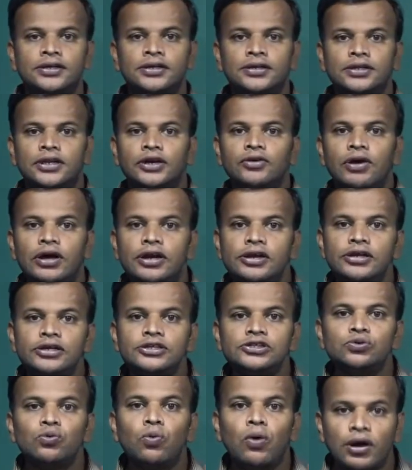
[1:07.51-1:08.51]
The value
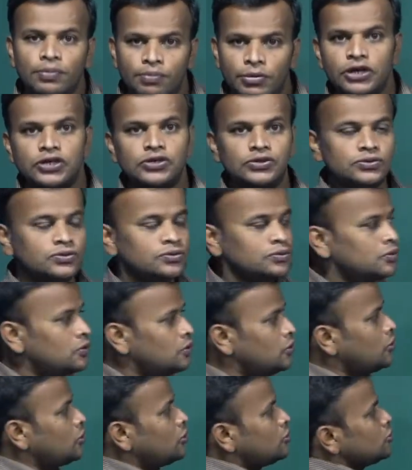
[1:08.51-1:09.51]
is 1 by 2.
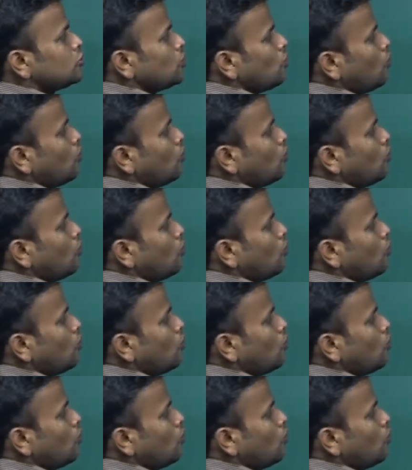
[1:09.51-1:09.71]
So